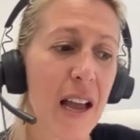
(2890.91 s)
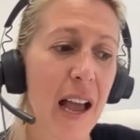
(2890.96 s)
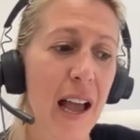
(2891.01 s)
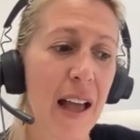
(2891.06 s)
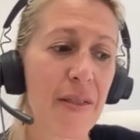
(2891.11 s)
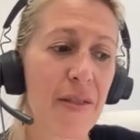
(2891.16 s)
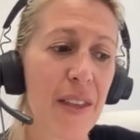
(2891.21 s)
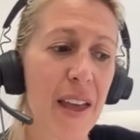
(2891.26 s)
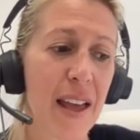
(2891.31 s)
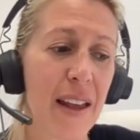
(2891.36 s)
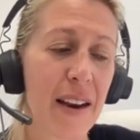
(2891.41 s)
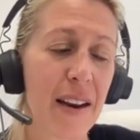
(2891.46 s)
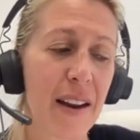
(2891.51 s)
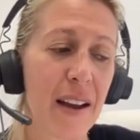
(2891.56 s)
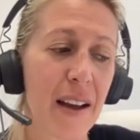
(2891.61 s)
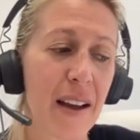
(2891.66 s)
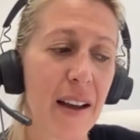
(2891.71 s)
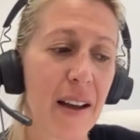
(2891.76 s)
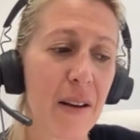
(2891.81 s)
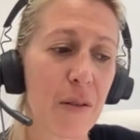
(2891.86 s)
and then,
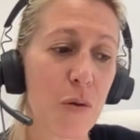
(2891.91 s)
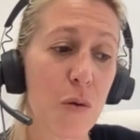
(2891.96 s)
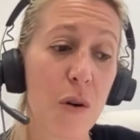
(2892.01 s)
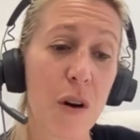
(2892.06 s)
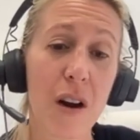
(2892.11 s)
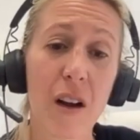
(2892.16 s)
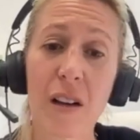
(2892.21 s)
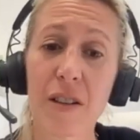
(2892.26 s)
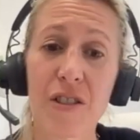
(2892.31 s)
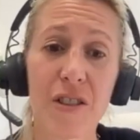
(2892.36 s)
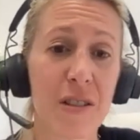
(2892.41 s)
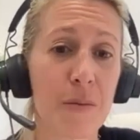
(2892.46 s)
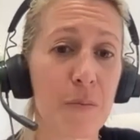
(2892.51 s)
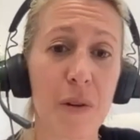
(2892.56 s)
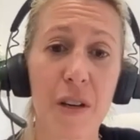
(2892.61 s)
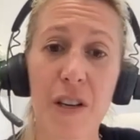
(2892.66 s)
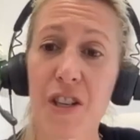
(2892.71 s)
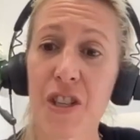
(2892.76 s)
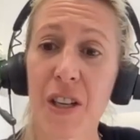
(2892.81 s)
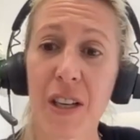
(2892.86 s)
uh, or I'll just
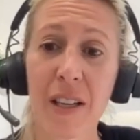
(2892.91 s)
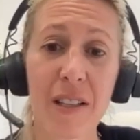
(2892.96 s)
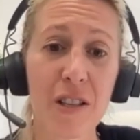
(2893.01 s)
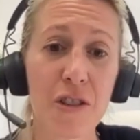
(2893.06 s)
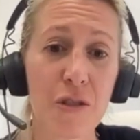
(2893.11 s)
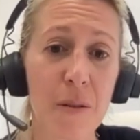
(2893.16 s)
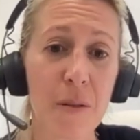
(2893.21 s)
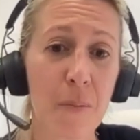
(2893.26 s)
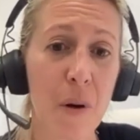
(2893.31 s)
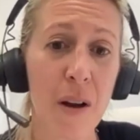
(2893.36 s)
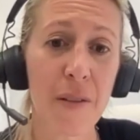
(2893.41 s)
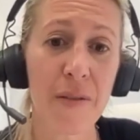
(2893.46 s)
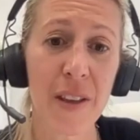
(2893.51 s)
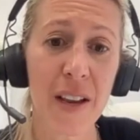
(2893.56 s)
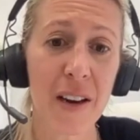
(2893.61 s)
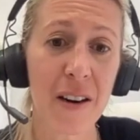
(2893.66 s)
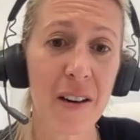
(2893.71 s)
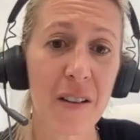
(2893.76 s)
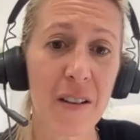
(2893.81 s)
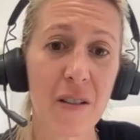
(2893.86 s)
put a chicken strip on
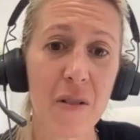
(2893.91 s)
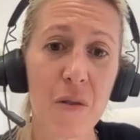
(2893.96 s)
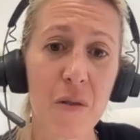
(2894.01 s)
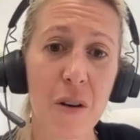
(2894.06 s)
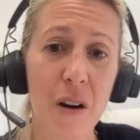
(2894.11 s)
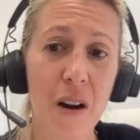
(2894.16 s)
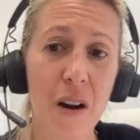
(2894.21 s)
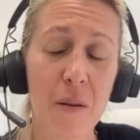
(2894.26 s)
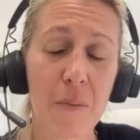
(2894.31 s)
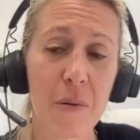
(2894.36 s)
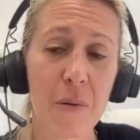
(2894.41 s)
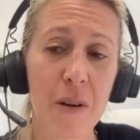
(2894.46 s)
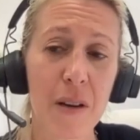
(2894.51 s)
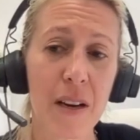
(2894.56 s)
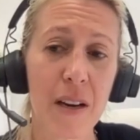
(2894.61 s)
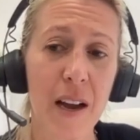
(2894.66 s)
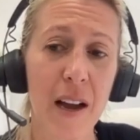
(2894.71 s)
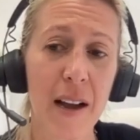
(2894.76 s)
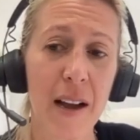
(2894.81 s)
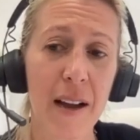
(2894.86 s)
there, or I'll put
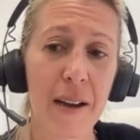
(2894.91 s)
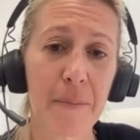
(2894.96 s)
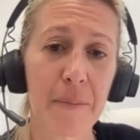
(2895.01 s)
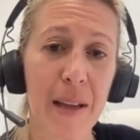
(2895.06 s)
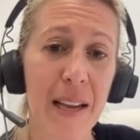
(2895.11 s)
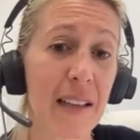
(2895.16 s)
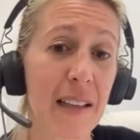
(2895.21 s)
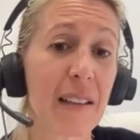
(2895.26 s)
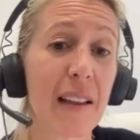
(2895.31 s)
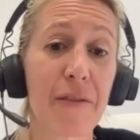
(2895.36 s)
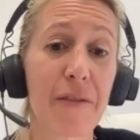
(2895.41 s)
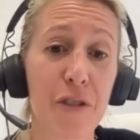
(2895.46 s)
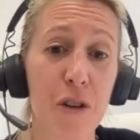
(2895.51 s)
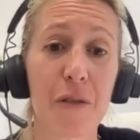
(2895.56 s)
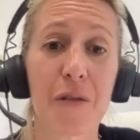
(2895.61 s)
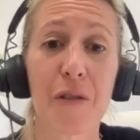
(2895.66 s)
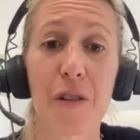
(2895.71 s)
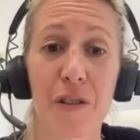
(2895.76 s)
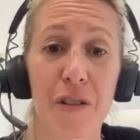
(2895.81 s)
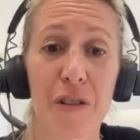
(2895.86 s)
um, any
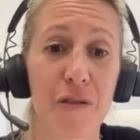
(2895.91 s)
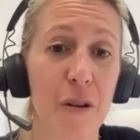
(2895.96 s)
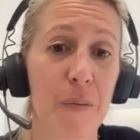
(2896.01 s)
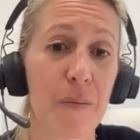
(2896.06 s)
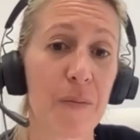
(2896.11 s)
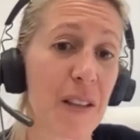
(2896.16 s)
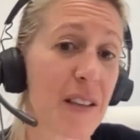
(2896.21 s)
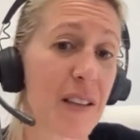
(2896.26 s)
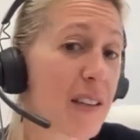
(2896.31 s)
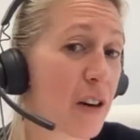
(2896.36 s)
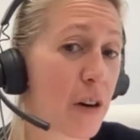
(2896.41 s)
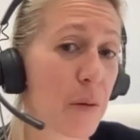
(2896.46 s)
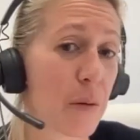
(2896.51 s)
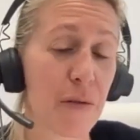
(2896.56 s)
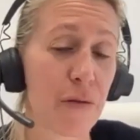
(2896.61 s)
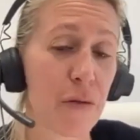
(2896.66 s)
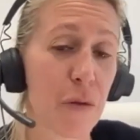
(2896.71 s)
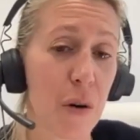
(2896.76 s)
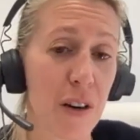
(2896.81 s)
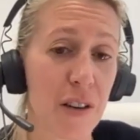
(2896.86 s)
leftovers from the dinner
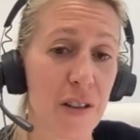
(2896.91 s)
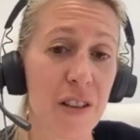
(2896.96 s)
before.